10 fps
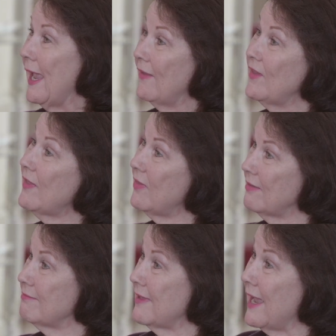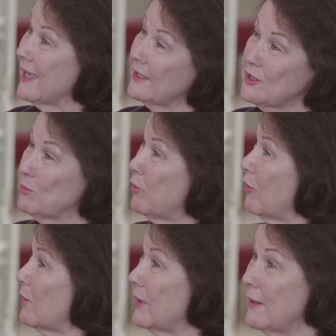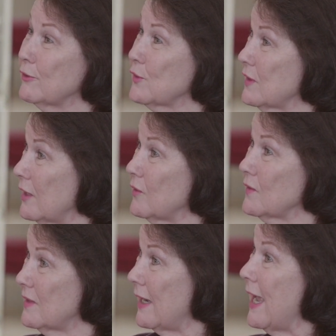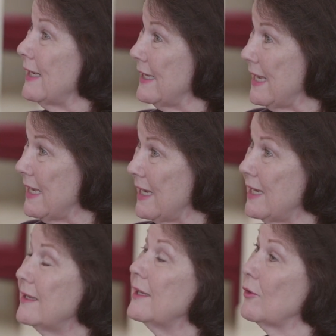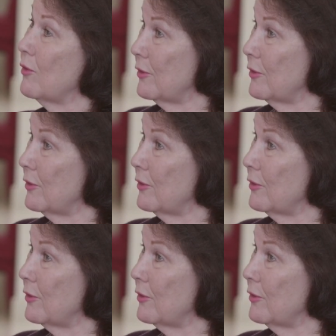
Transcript: And then I got to deploy whatever skills that I need in